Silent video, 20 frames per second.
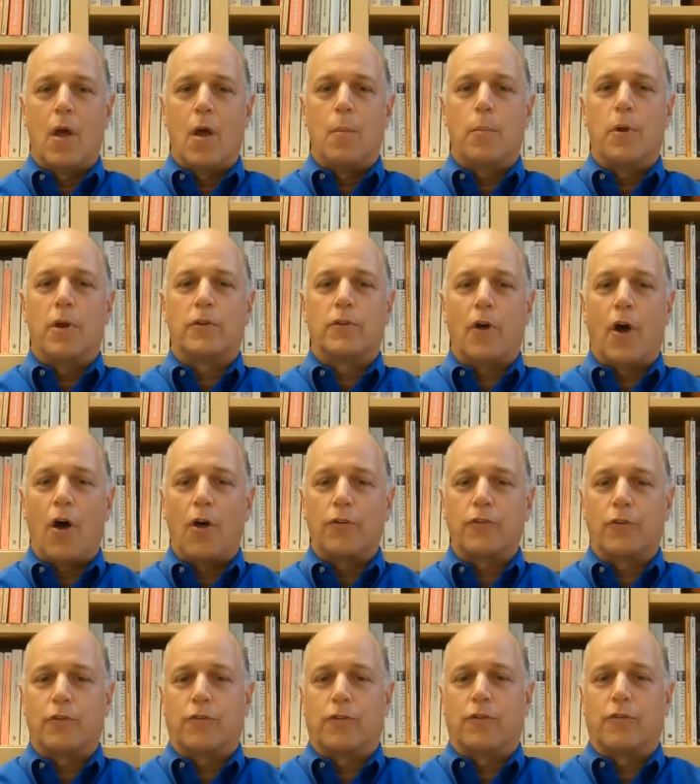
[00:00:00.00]
but it's
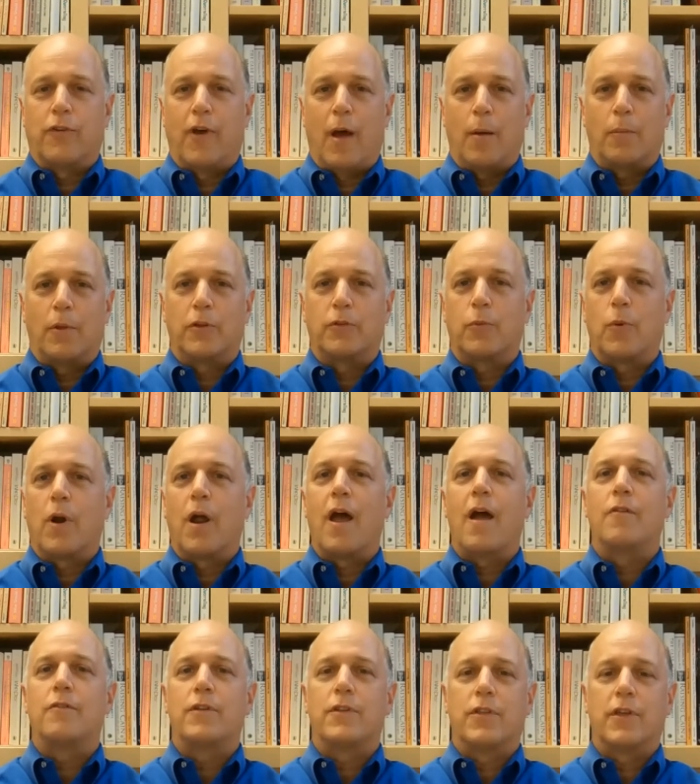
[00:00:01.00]
also for families where
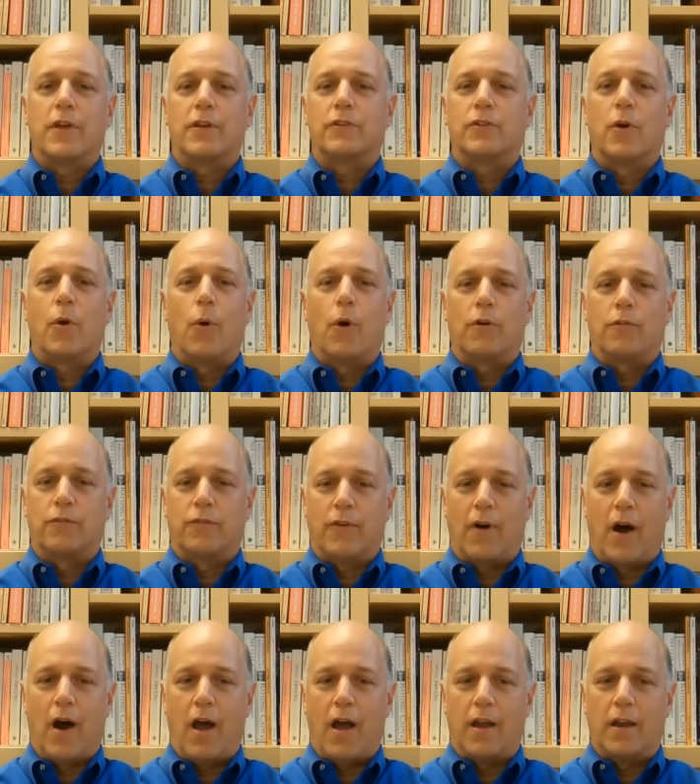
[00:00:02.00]
everything is going
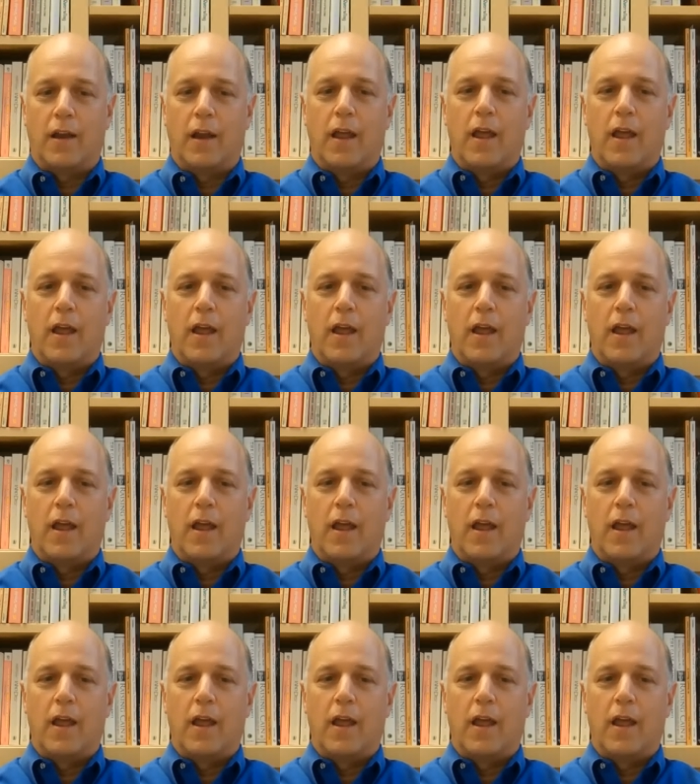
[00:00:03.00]
fine.